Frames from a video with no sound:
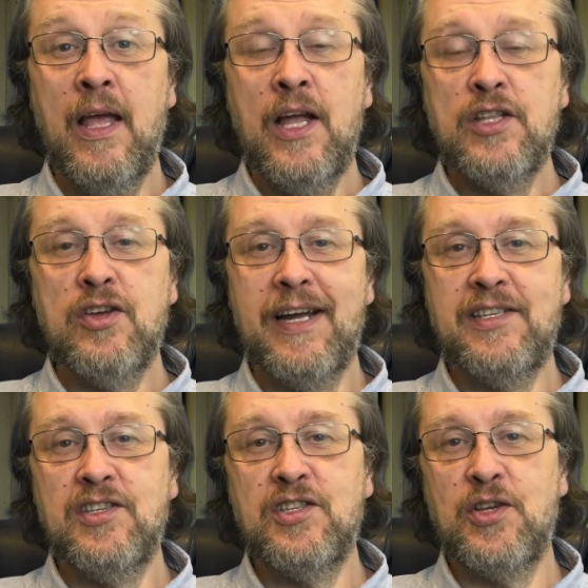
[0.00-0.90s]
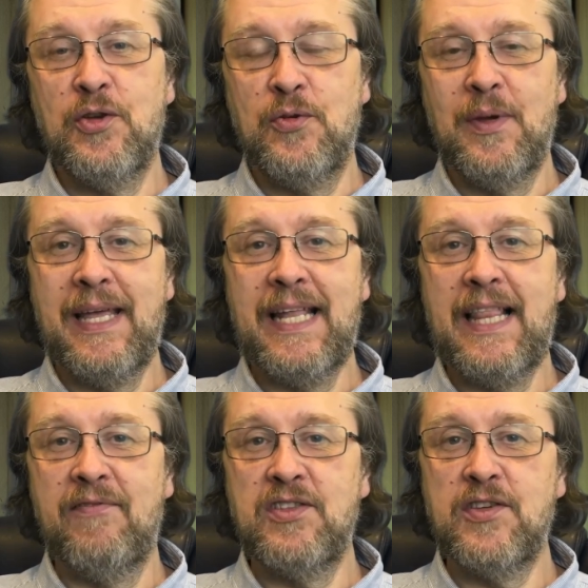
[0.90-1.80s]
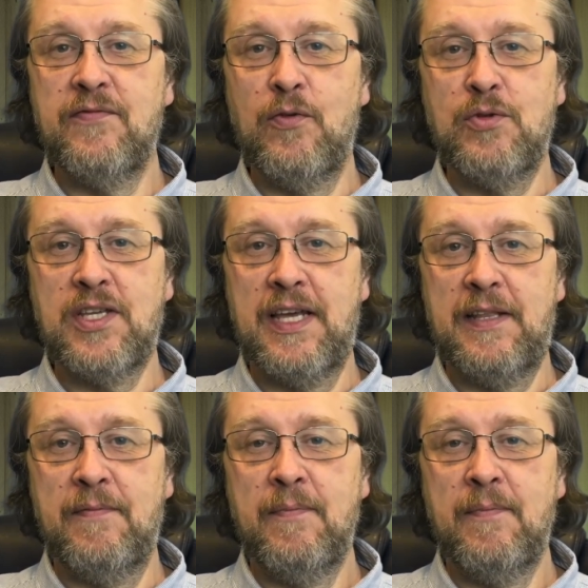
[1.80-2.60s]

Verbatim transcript: Titus 2 11 to 14.